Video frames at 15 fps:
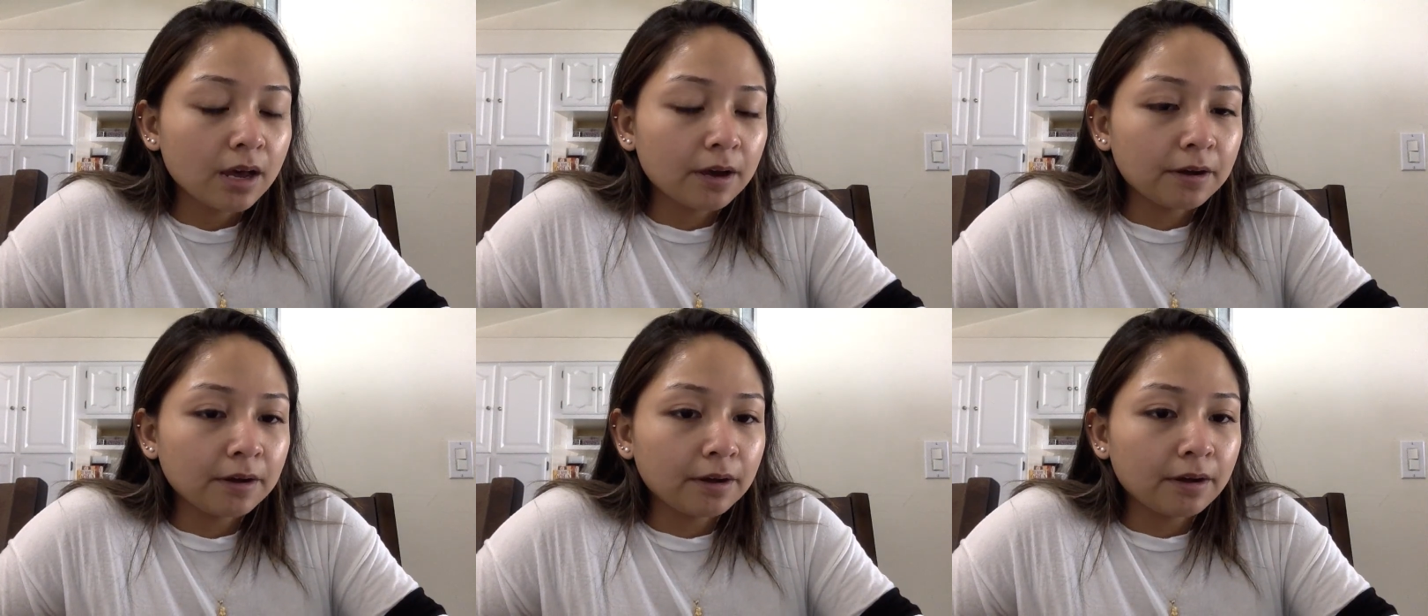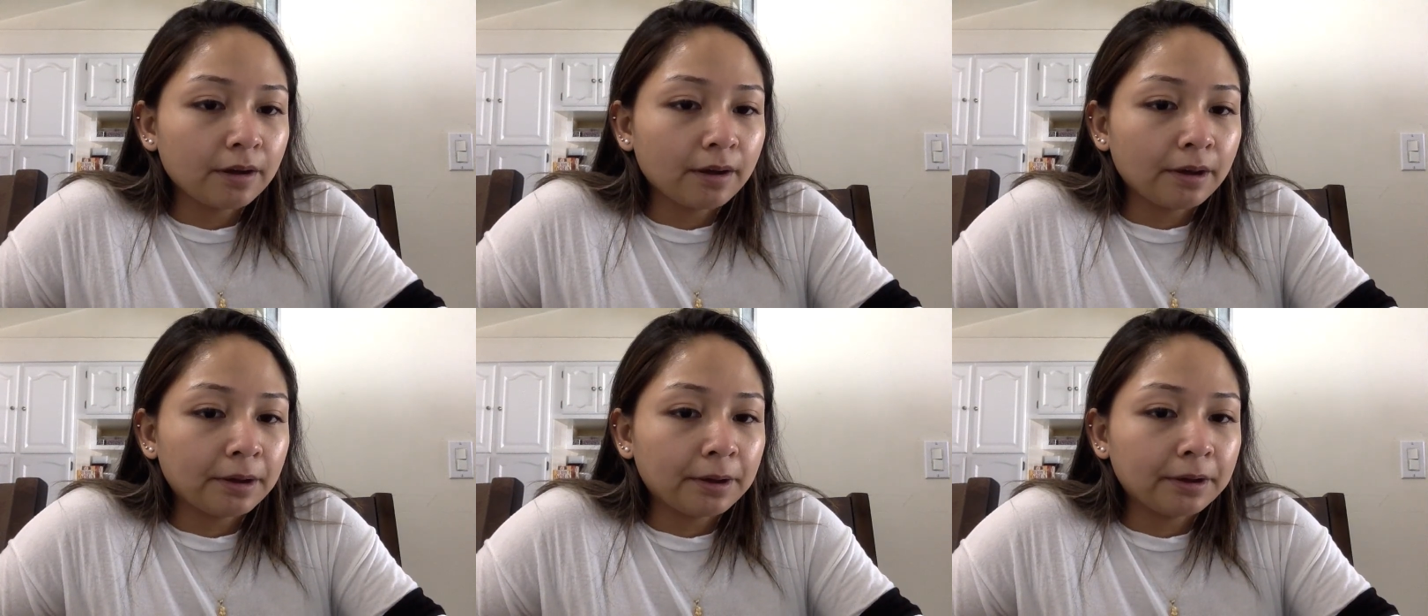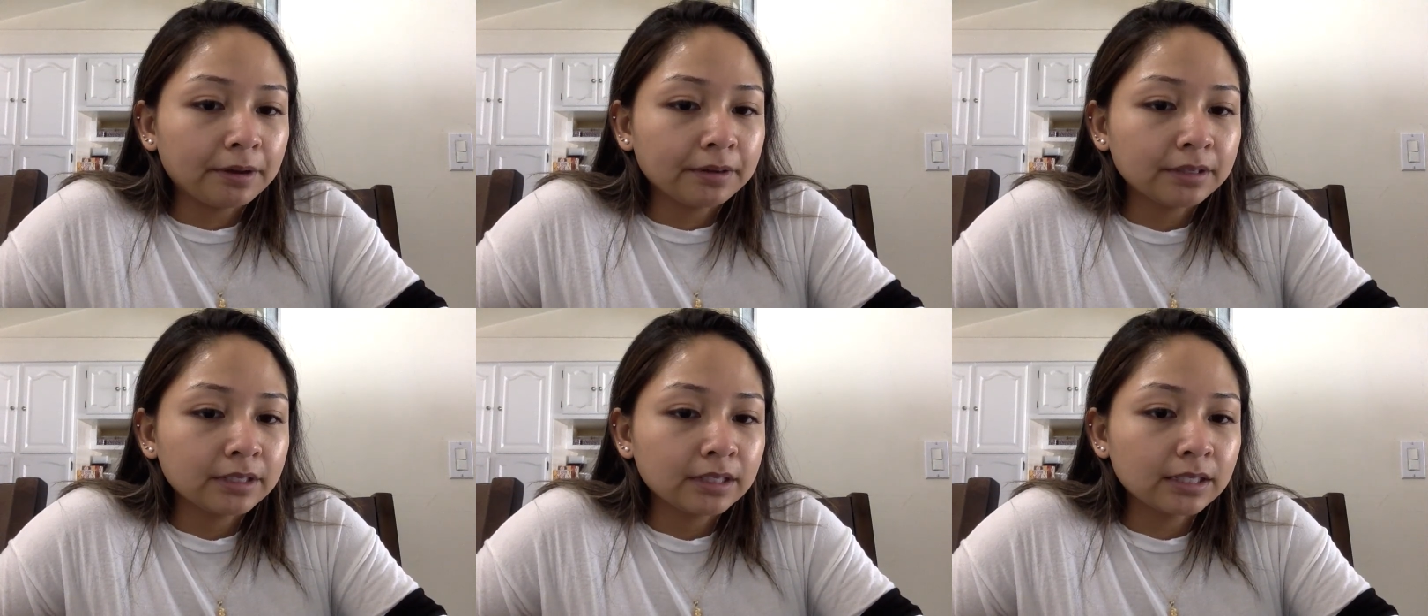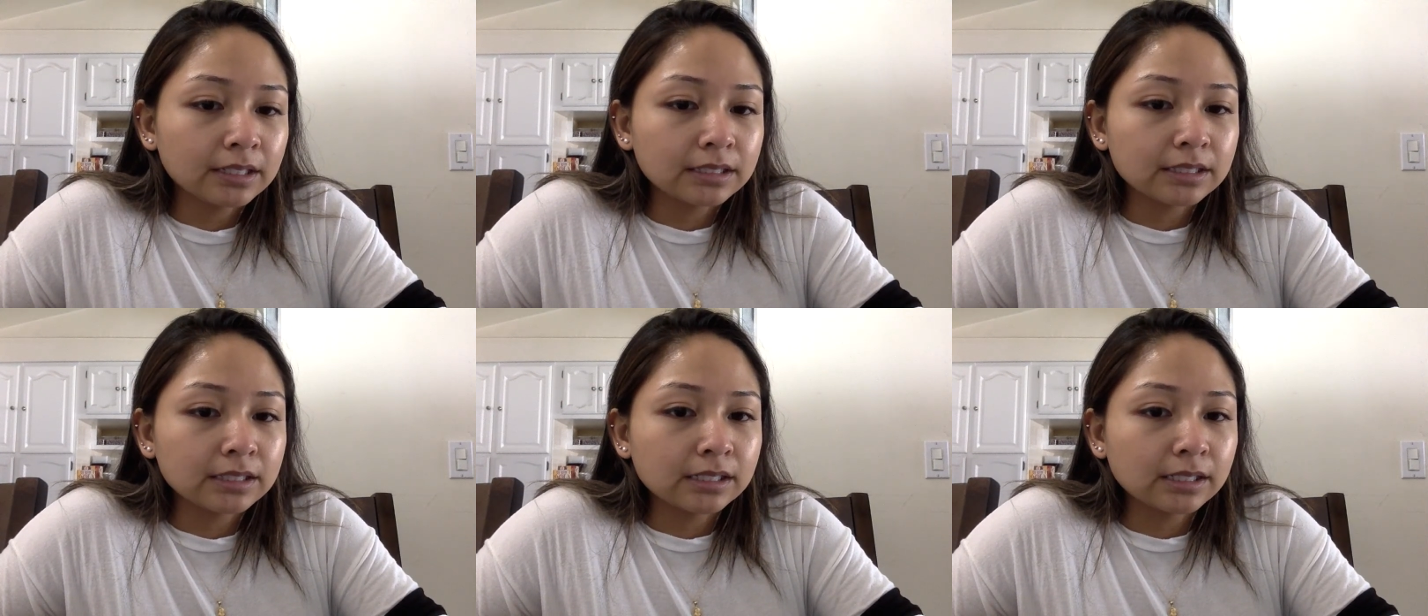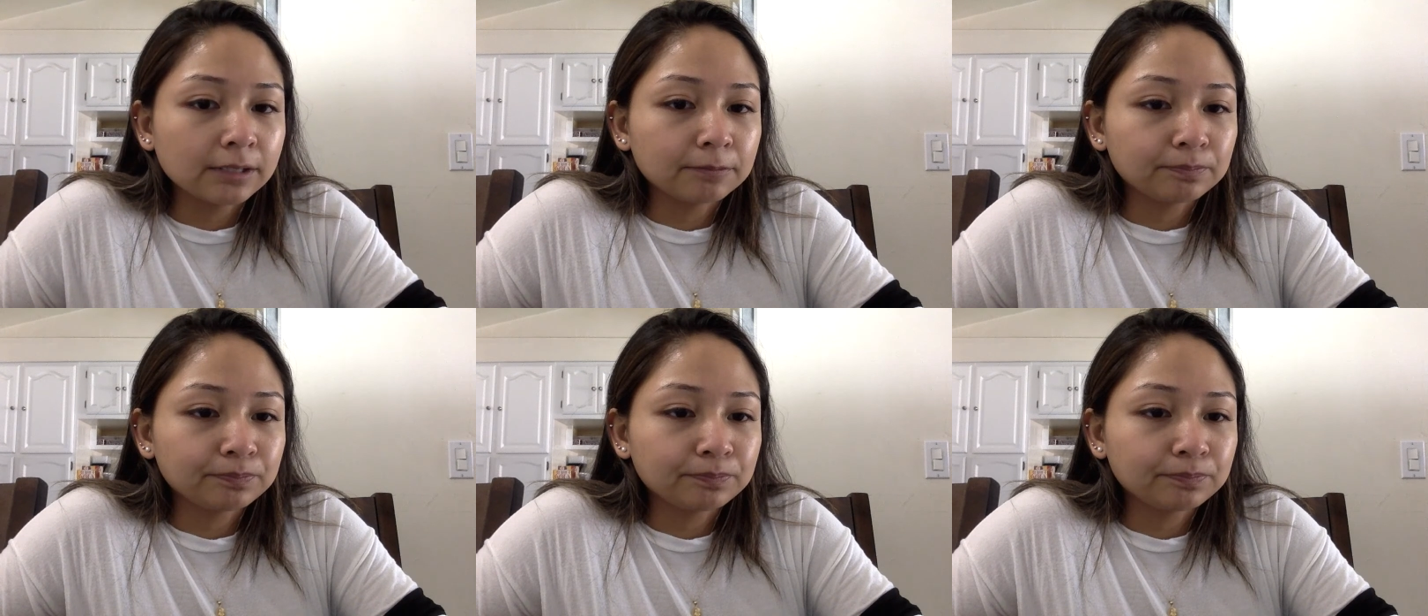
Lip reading: Let's see.